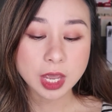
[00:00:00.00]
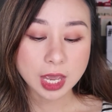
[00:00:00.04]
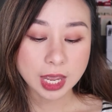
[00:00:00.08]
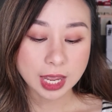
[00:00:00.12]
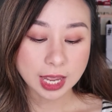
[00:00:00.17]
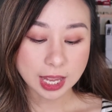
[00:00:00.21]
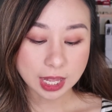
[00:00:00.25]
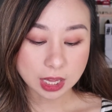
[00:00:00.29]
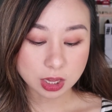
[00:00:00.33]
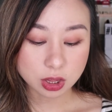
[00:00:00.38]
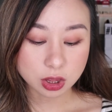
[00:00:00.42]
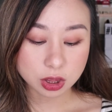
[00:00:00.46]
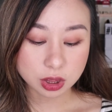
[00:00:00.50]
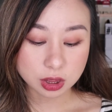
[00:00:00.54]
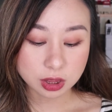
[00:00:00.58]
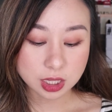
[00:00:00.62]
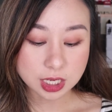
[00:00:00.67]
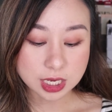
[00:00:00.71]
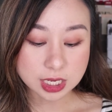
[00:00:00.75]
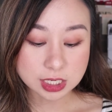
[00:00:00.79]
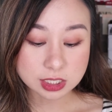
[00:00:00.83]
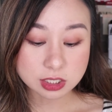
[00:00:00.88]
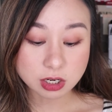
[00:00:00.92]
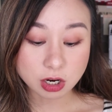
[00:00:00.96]
And
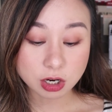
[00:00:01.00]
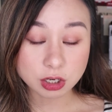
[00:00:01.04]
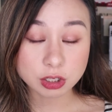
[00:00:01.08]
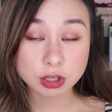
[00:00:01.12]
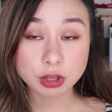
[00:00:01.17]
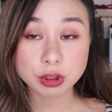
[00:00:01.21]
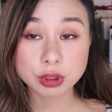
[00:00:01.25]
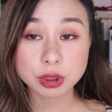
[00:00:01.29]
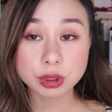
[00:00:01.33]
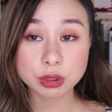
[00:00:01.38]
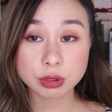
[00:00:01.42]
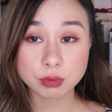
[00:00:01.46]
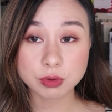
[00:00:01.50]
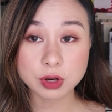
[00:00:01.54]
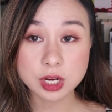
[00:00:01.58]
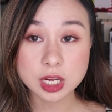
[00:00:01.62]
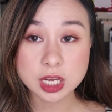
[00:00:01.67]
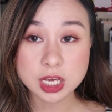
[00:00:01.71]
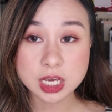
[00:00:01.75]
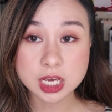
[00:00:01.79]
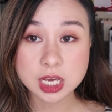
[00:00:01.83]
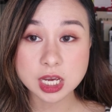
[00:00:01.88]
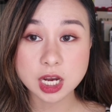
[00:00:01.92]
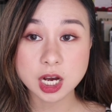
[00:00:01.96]
these are the
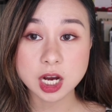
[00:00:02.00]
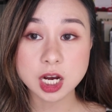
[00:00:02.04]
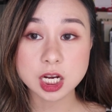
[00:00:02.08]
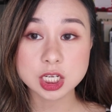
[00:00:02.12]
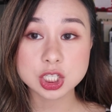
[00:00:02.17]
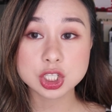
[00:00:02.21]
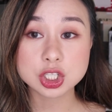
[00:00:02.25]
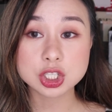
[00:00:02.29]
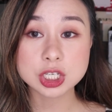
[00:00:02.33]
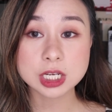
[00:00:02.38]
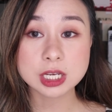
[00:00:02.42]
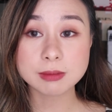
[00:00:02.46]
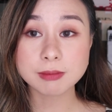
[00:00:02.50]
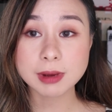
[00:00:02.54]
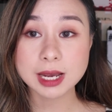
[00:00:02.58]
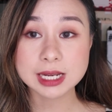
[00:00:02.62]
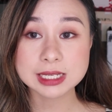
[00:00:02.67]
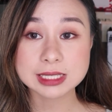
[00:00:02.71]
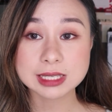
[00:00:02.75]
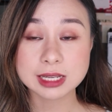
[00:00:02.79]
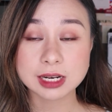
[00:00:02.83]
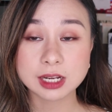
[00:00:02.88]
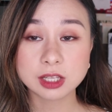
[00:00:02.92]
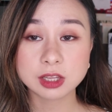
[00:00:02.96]
3 sheet
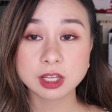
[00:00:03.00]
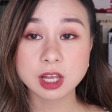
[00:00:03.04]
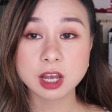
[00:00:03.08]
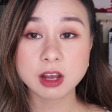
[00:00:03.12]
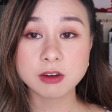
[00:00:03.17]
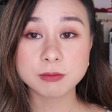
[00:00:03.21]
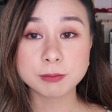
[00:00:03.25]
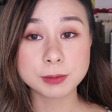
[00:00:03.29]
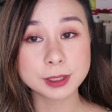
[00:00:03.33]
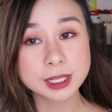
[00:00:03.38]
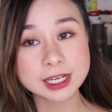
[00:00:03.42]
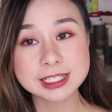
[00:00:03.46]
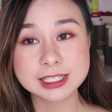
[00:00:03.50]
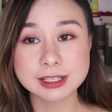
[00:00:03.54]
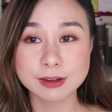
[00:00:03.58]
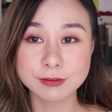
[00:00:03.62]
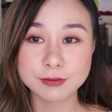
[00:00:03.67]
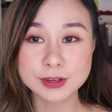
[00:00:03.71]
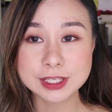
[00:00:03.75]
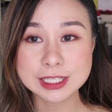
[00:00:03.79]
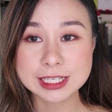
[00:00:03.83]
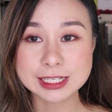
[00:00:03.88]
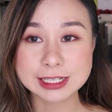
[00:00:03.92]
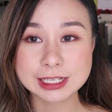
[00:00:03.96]
masks that I love, plus the
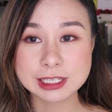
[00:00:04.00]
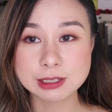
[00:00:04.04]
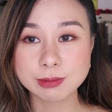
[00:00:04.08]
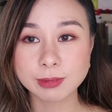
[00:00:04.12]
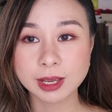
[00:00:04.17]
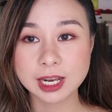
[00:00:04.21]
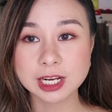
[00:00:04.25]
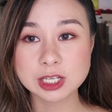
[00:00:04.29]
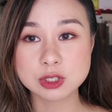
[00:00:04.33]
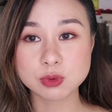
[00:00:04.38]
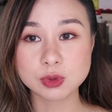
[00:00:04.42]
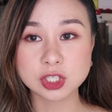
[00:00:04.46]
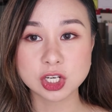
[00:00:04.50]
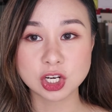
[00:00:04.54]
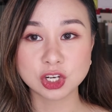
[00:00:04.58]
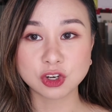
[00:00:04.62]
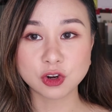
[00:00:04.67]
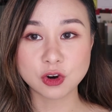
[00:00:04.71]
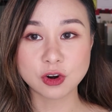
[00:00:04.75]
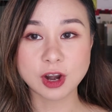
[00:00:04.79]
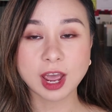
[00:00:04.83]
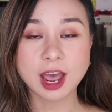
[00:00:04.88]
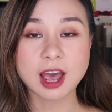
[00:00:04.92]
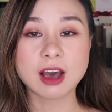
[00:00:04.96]
VT Cosmetics, which I
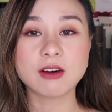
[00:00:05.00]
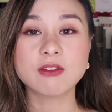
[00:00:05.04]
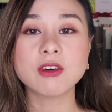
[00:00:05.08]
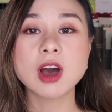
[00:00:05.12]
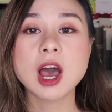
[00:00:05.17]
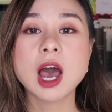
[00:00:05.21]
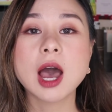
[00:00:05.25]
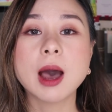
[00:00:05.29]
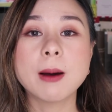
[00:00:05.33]
don't have,